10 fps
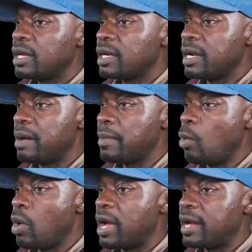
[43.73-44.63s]
Number
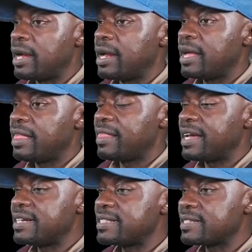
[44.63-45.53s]
one, that
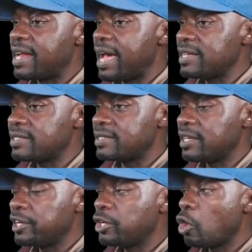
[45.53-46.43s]
is
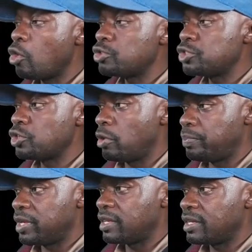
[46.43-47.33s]
slicing or
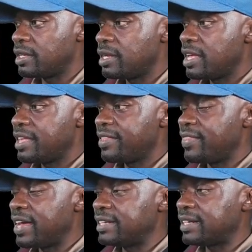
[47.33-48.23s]
chopping.
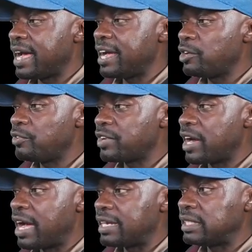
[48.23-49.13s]
That kind of
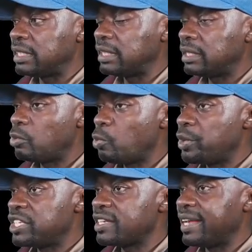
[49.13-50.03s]
cutting
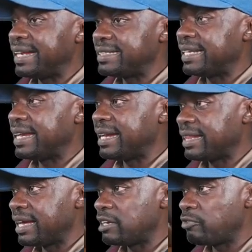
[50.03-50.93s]
which is in
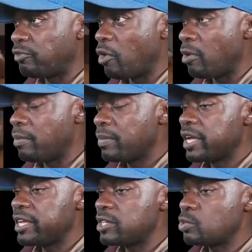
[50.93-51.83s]
that form
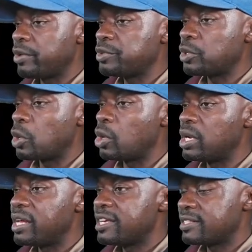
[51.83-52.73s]
is what we
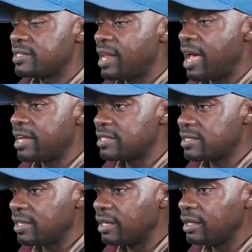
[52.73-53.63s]
call
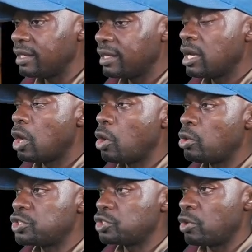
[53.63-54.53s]
slicing or
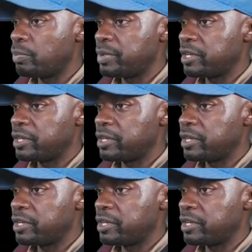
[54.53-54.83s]
chopping.